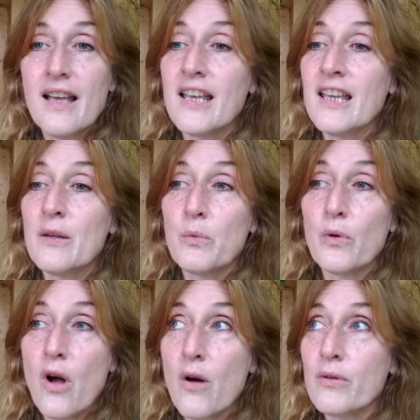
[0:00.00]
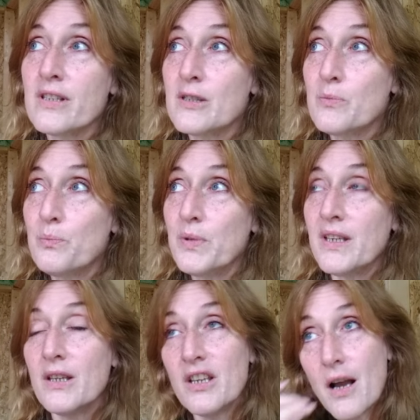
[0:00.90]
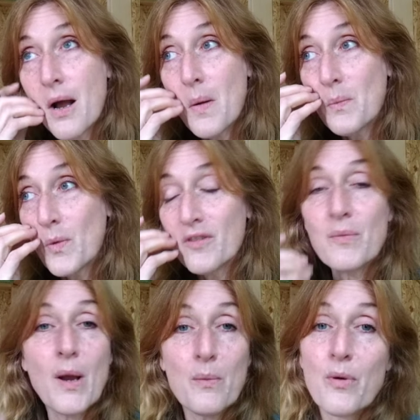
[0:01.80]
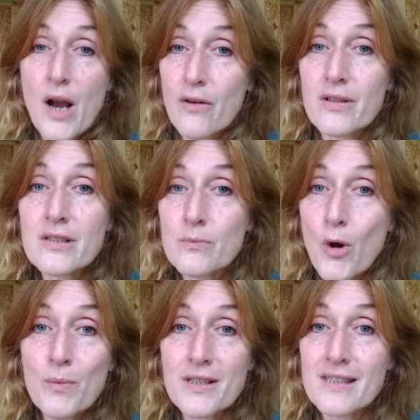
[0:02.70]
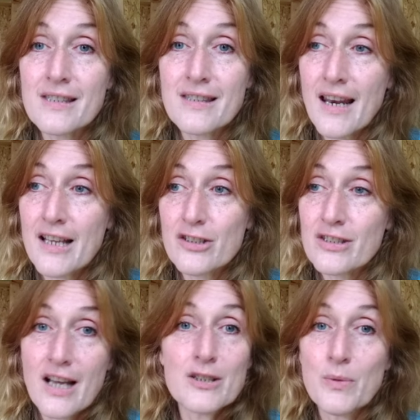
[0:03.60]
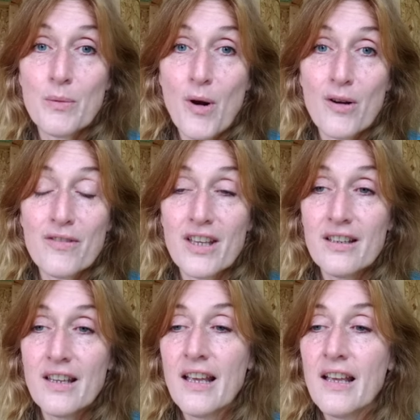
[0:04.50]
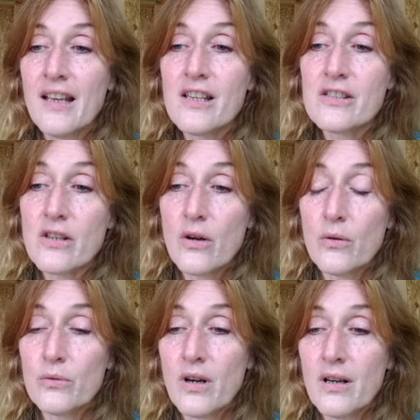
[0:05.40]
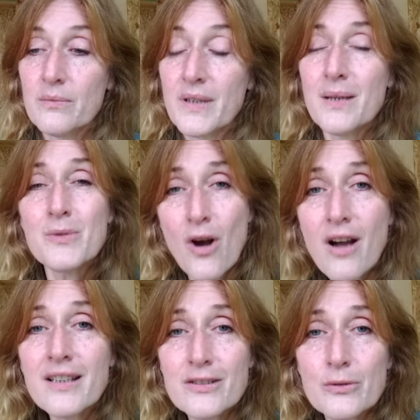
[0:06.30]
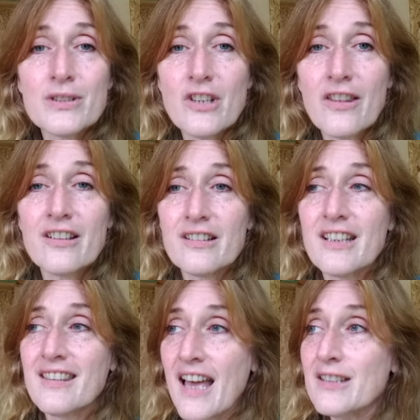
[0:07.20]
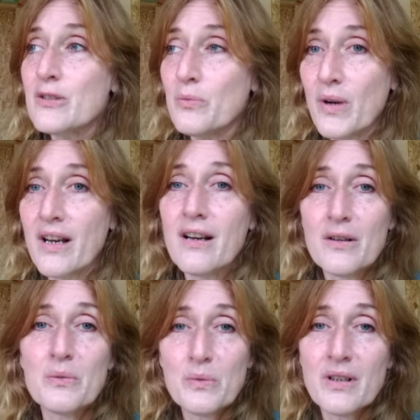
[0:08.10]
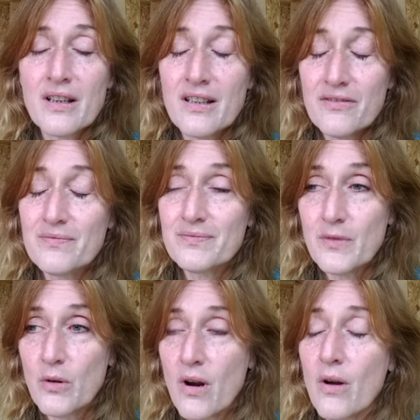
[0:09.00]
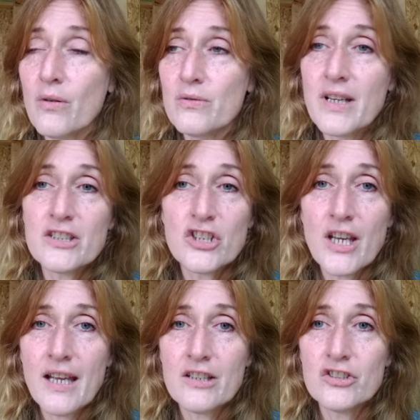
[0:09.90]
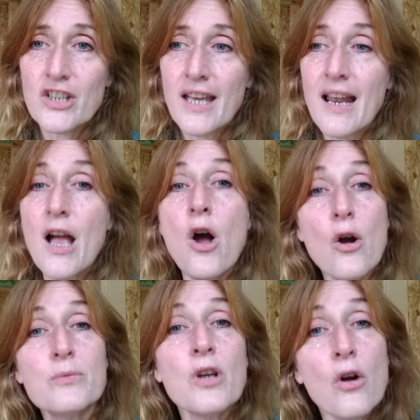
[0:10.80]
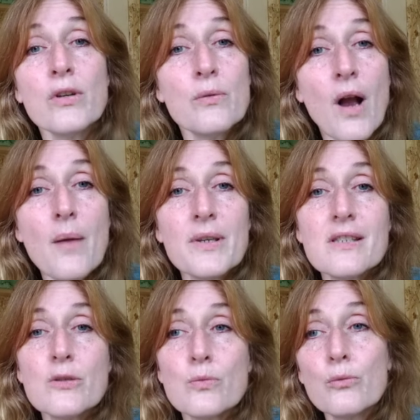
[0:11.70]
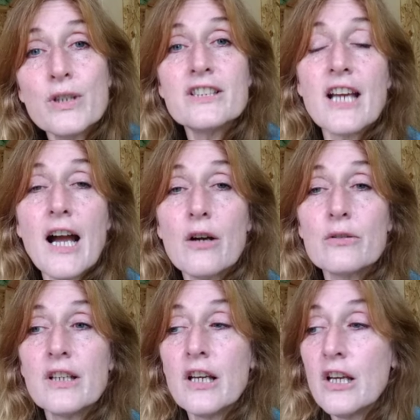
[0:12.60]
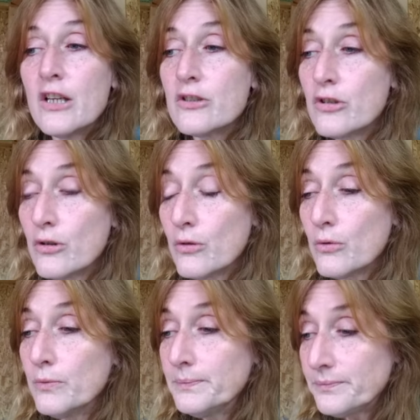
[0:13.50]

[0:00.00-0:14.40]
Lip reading: It will always be one of my proudest moments that I just got to be a part of it. So keep talking to each other. That's where we're going to grow and change. And I hope Tony Robbins will reach out to